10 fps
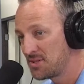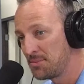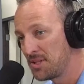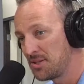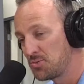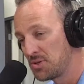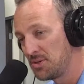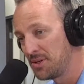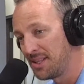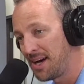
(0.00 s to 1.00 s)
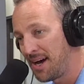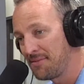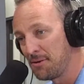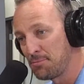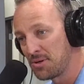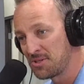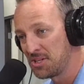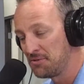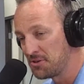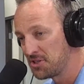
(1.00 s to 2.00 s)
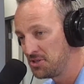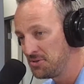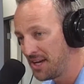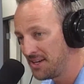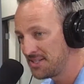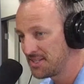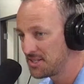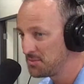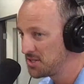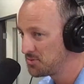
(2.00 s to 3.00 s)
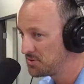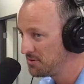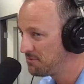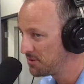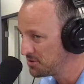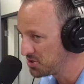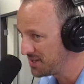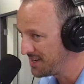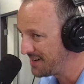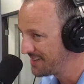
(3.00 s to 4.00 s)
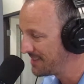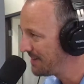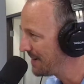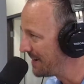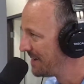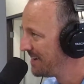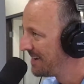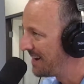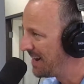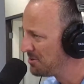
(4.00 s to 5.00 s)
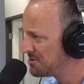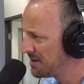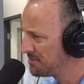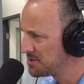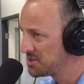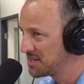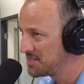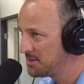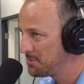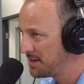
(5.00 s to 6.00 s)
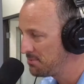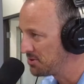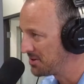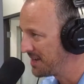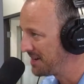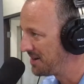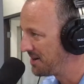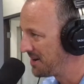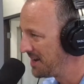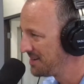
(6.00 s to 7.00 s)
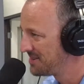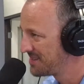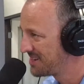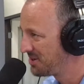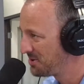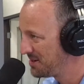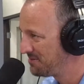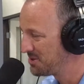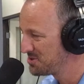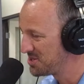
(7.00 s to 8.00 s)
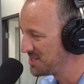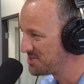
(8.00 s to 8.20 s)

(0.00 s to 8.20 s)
Some of these we're doing live in person over two days, and some of these we're doing virtually online, uh, which we got over sixty people in our uh, current version